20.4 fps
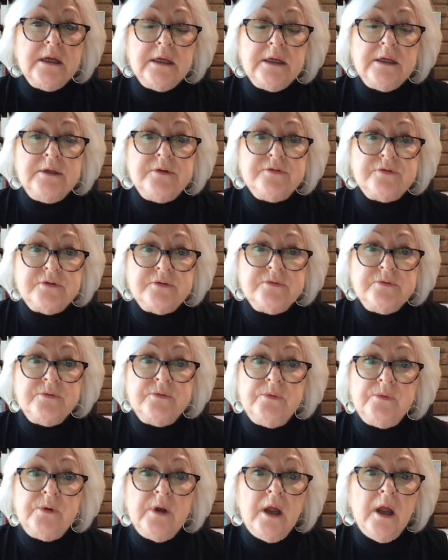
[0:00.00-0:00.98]
is
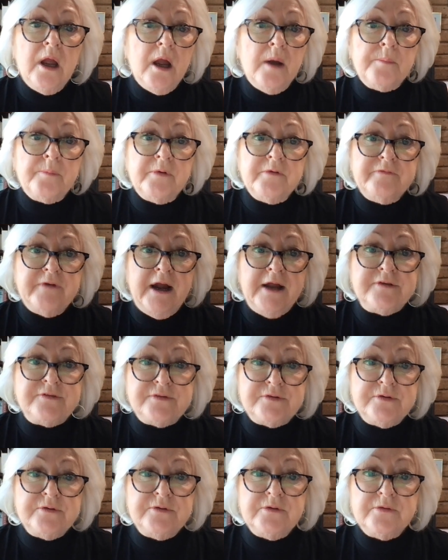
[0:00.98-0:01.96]
to provide
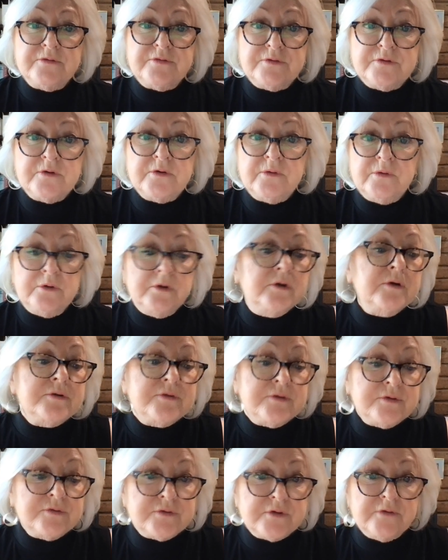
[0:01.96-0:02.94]

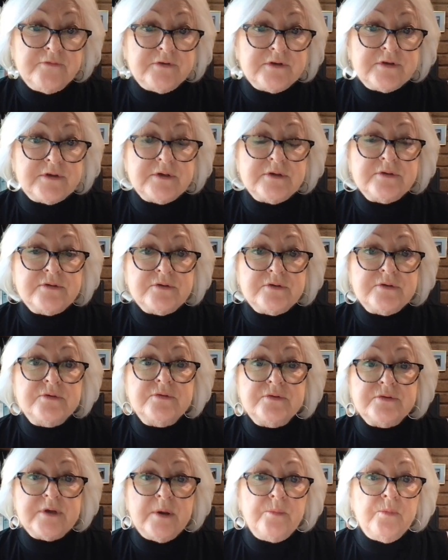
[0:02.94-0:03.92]
goods and services
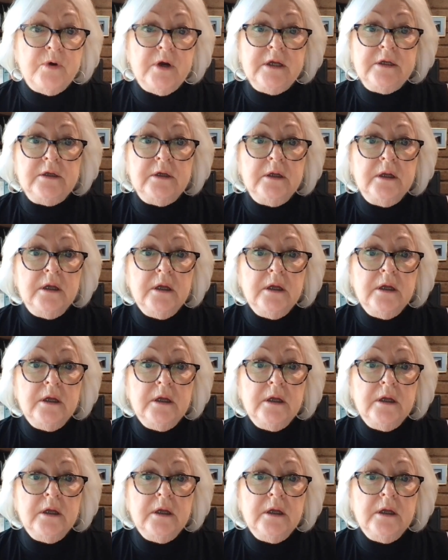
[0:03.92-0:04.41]
to someone